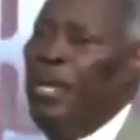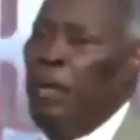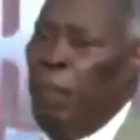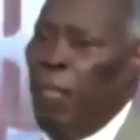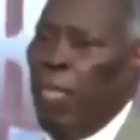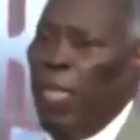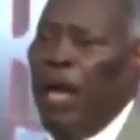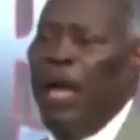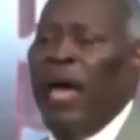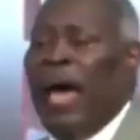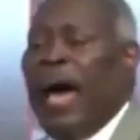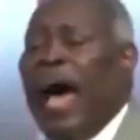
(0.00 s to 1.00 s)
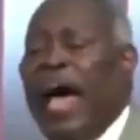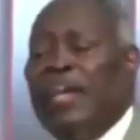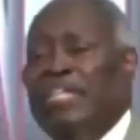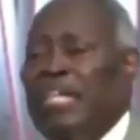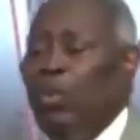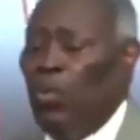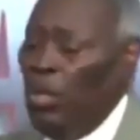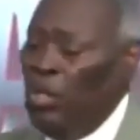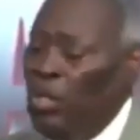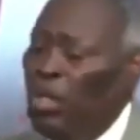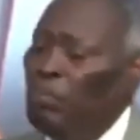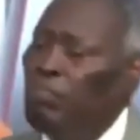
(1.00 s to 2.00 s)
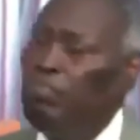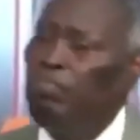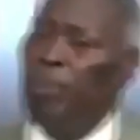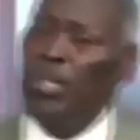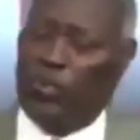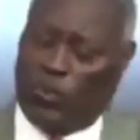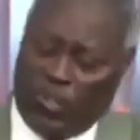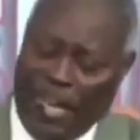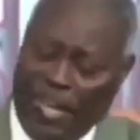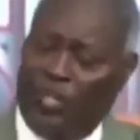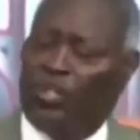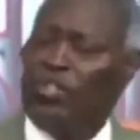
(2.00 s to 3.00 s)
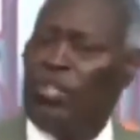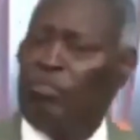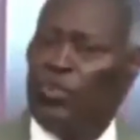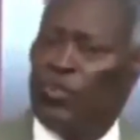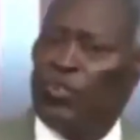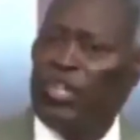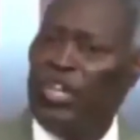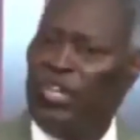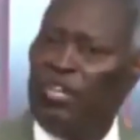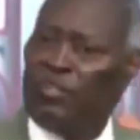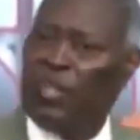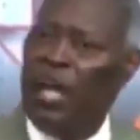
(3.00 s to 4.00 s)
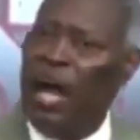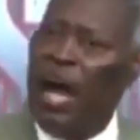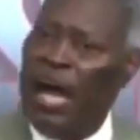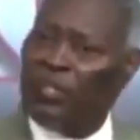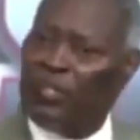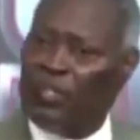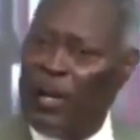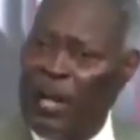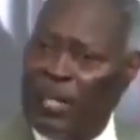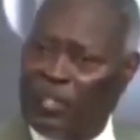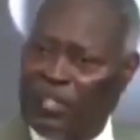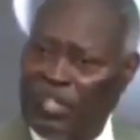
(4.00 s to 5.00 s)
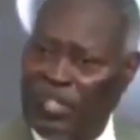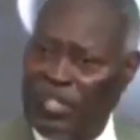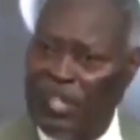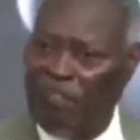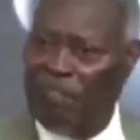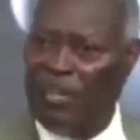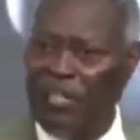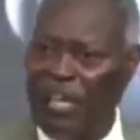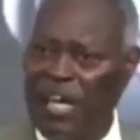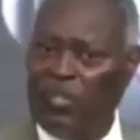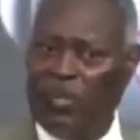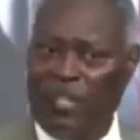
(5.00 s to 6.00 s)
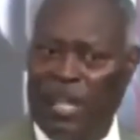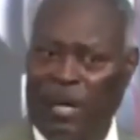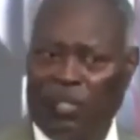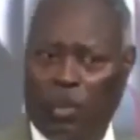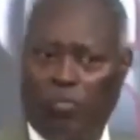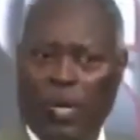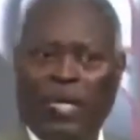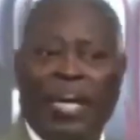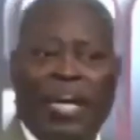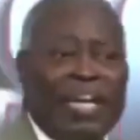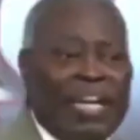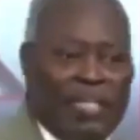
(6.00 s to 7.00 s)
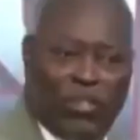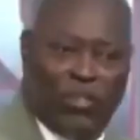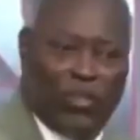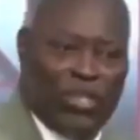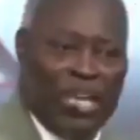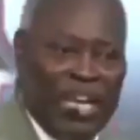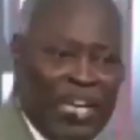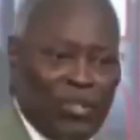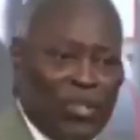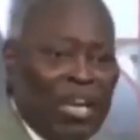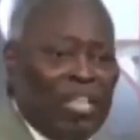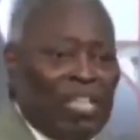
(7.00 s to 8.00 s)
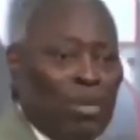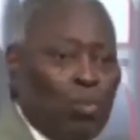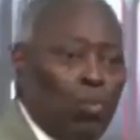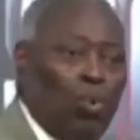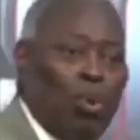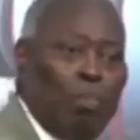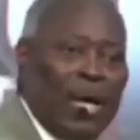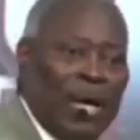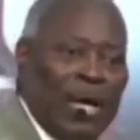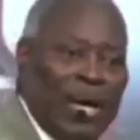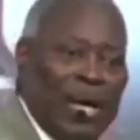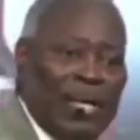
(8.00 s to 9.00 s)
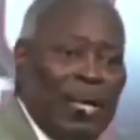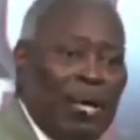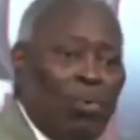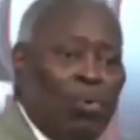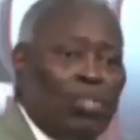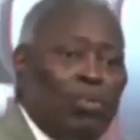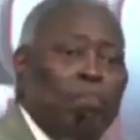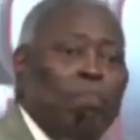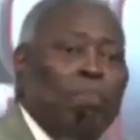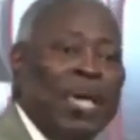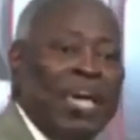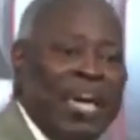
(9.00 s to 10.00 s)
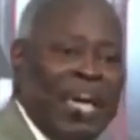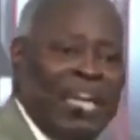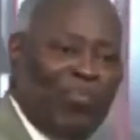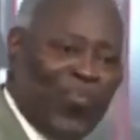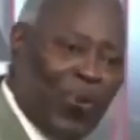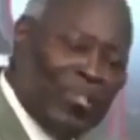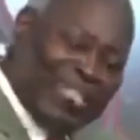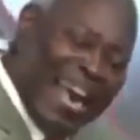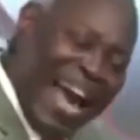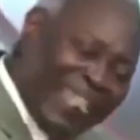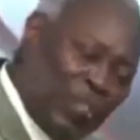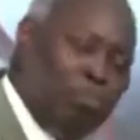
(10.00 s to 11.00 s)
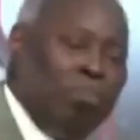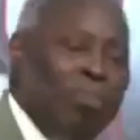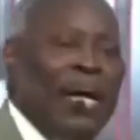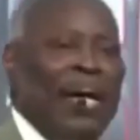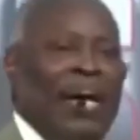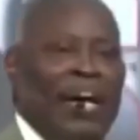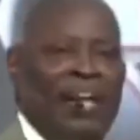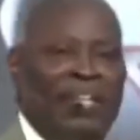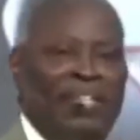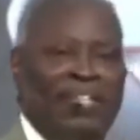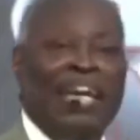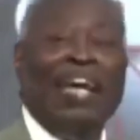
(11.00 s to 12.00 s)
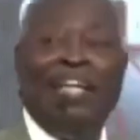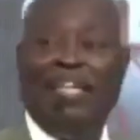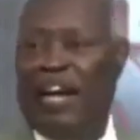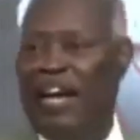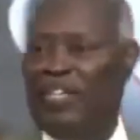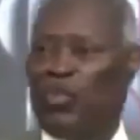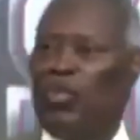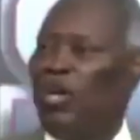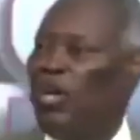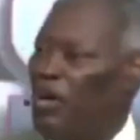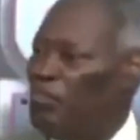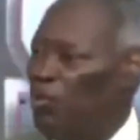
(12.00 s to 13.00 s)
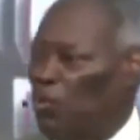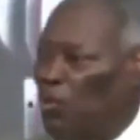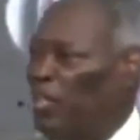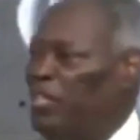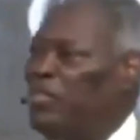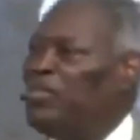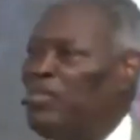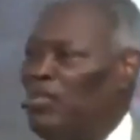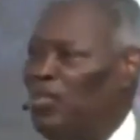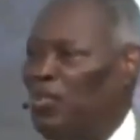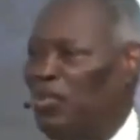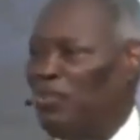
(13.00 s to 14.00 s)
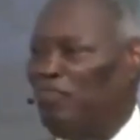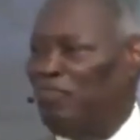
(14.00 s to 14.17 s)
and they will not present themselves attractive to their husband. It says the woman was made for that man. There are some singles.